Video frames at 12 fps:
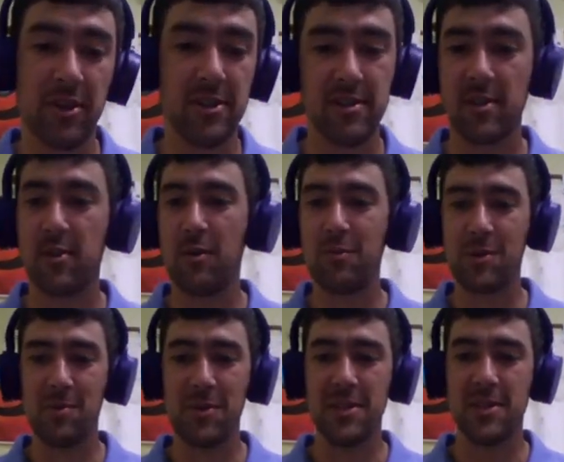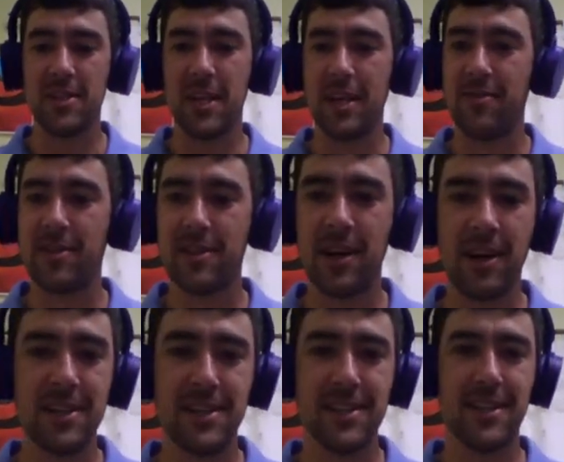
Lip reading: It's a compliment, David. Nice.